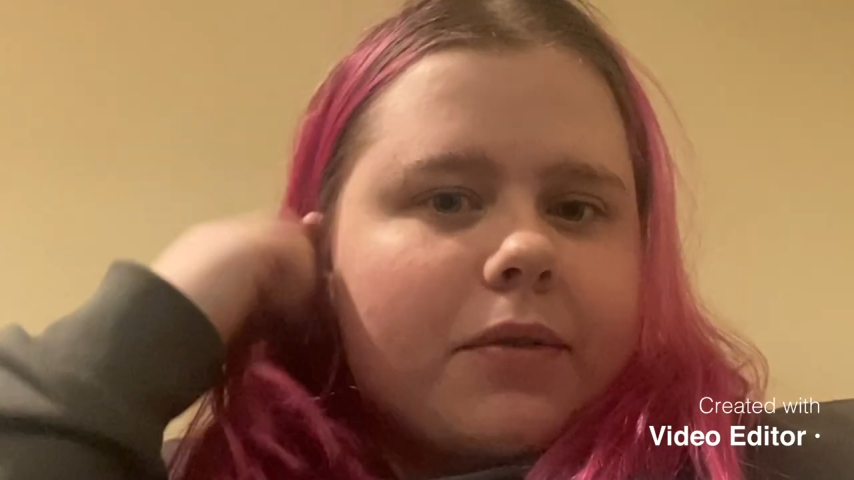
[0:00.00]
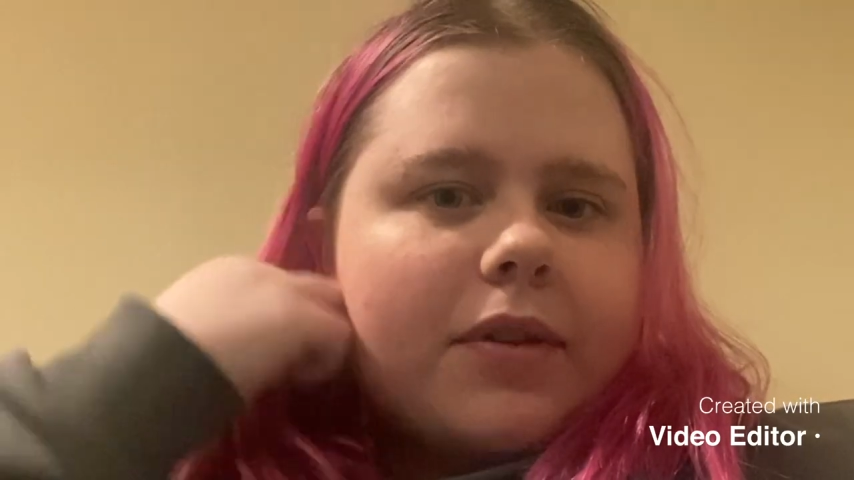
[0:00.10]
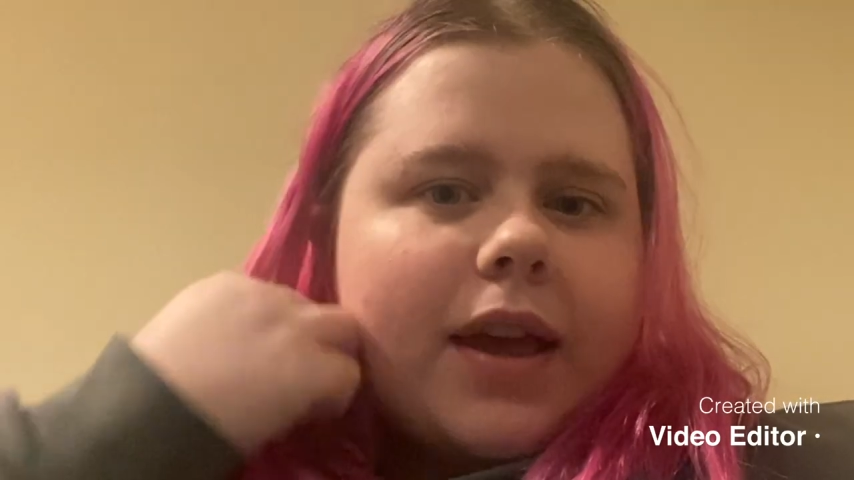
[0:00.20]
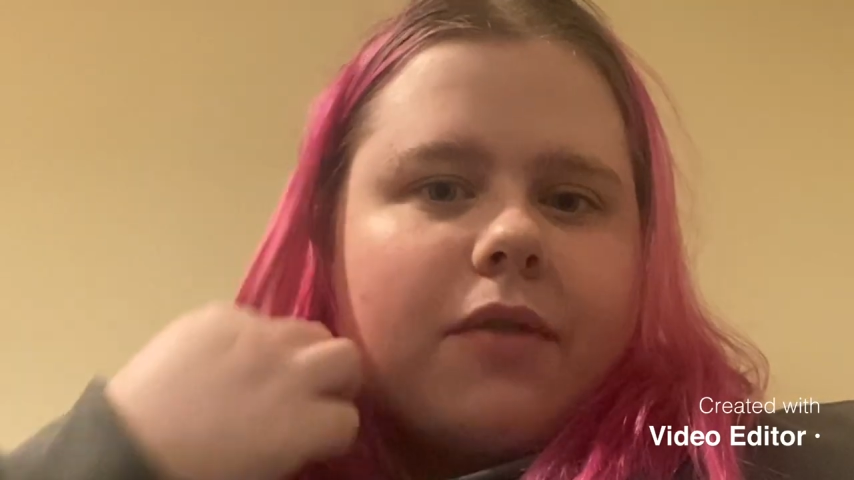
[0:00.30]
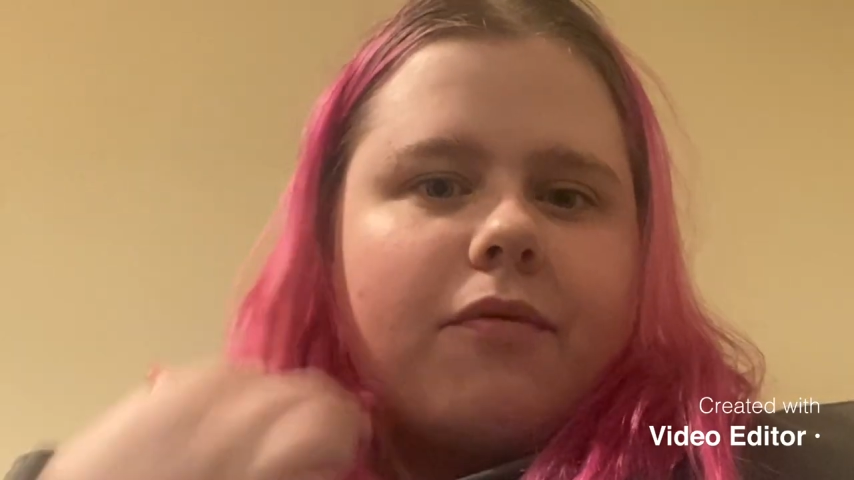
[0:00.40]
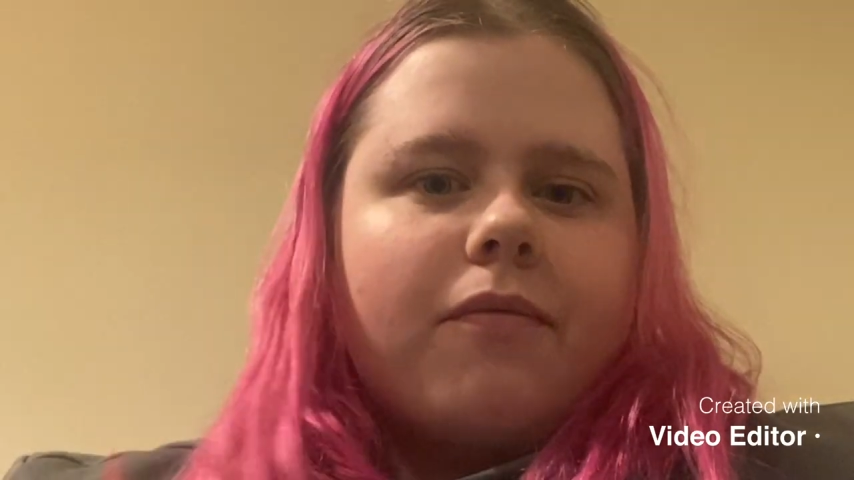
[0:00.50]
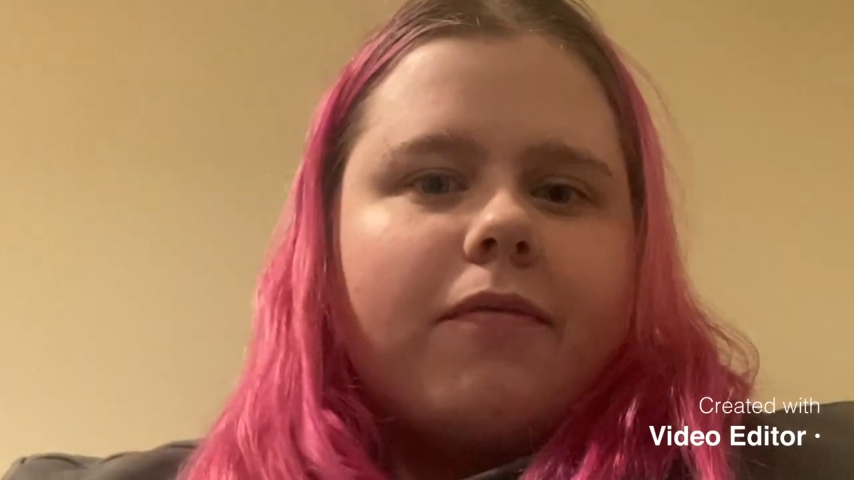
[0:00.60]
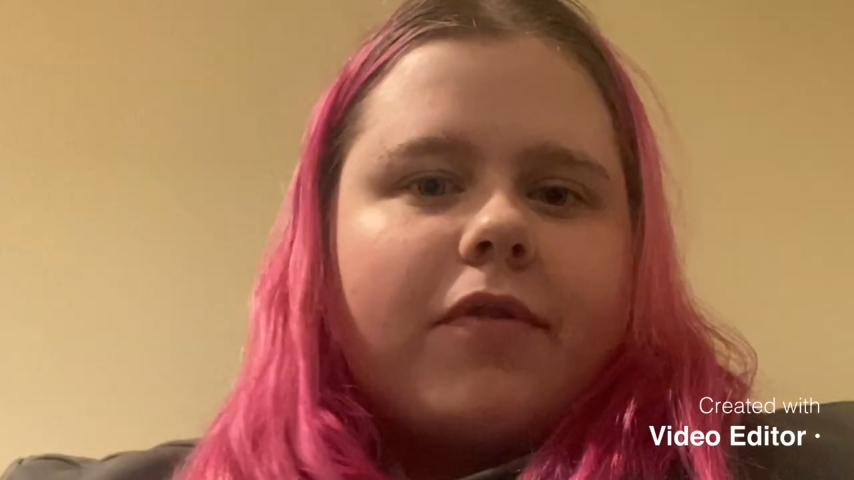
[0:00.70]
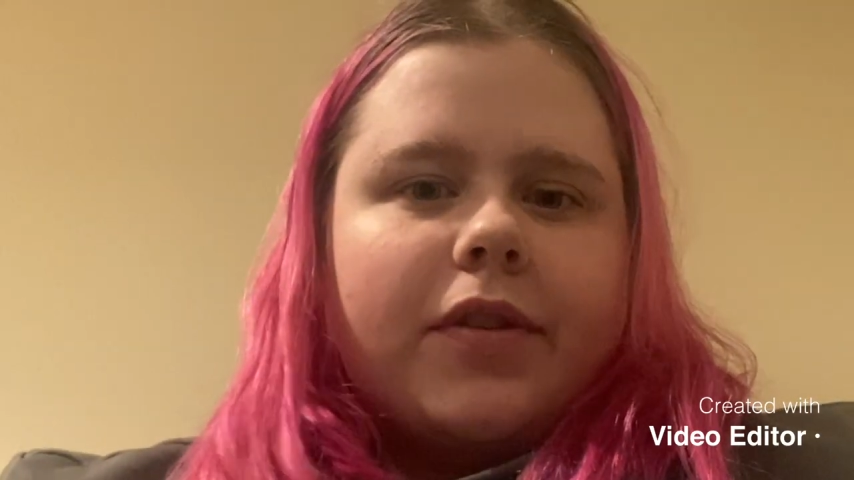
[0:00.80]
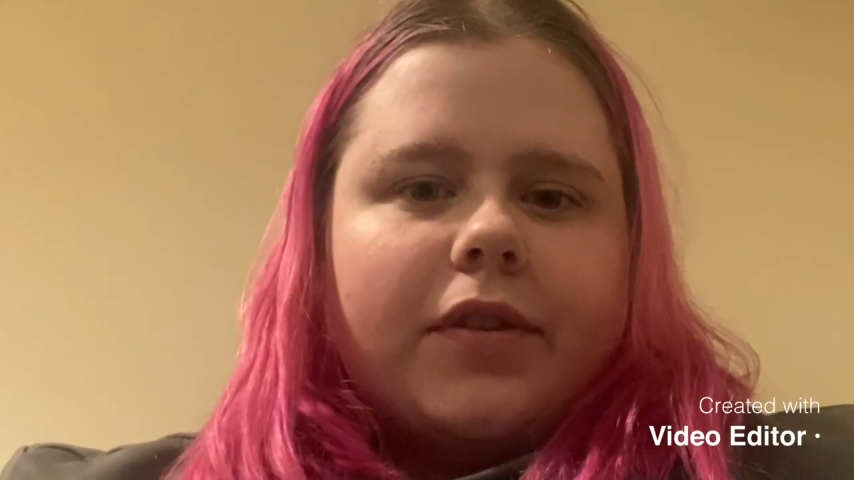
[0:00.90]
was getting
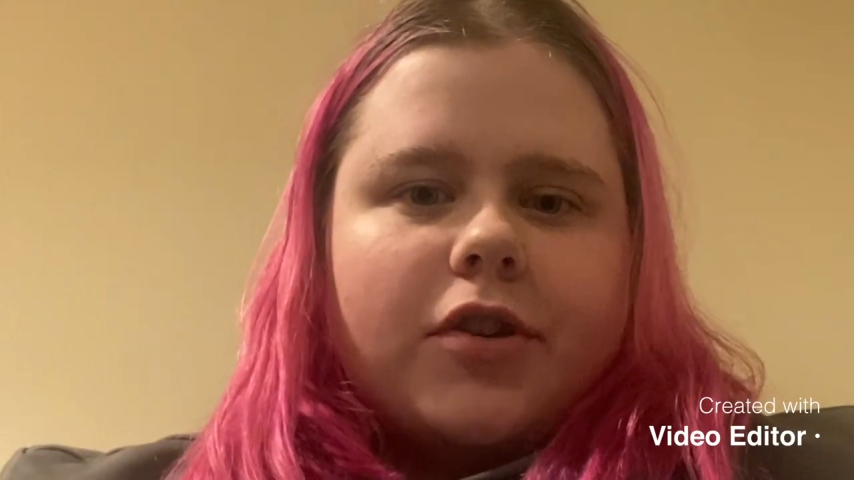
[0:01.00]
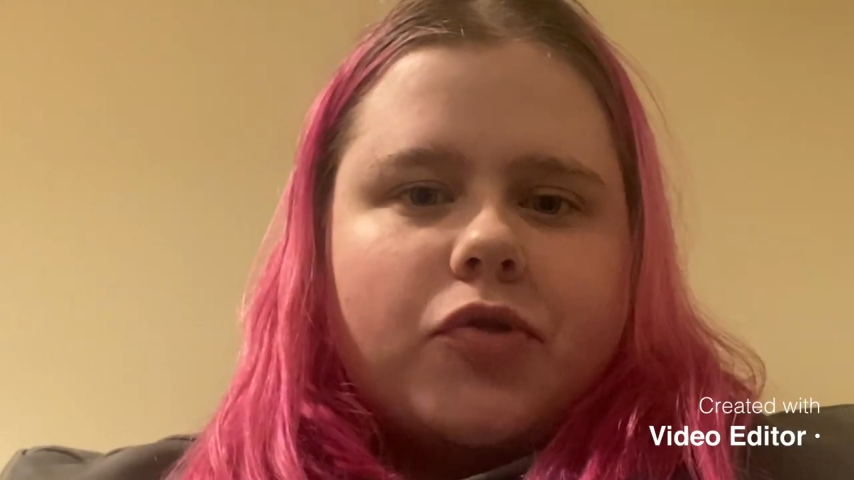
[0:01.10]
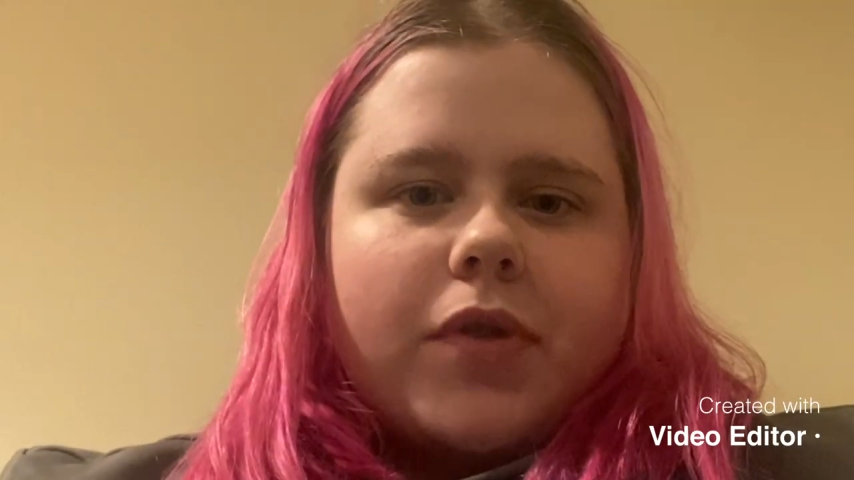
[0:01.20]
visitors